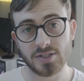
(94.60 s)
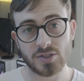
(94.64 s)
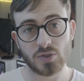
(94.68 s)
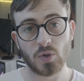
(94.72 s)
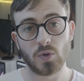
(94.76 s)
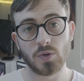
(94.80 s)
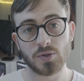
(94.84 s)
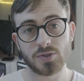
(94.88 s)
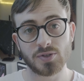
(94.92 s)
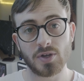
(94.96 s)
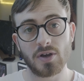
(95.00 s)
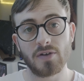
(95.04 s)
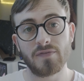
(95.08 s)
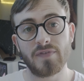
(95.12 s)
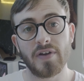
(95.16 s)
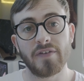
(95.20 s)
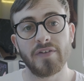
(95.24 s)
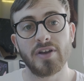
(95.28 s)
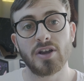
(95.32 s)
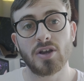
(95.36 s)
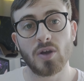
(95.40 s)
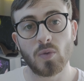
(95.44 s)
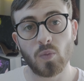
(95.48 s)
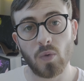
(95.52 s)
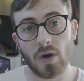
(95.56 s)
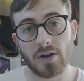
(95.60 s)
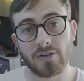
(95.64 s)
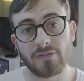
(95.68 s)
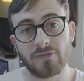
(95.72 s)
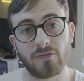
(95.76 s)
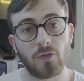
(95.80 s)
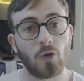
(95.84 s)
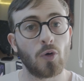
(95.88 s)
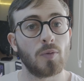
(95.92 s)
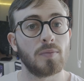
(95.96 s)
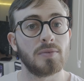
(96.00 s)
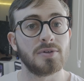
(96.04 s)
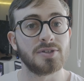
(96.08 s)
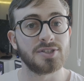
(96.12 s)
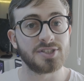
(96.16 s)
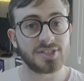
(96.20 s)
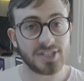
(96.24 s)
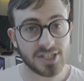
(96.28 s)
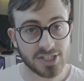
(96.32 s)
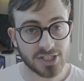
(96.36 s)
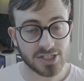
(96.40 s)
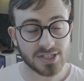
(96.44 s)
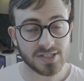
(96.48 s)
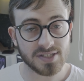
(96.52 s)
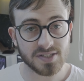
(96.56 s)
is also a very good one for
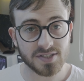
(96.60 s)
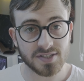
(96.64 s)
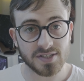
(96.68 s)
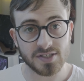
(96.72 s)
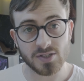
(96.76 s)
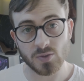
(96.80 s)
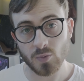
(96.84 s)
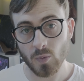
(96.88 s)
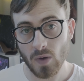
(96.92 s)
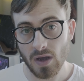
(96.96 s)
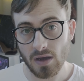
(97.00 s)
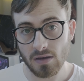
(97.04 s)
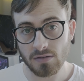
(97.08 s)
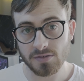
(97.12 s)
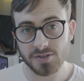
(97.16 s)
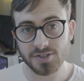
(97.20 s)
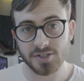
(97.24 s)
musicians as well,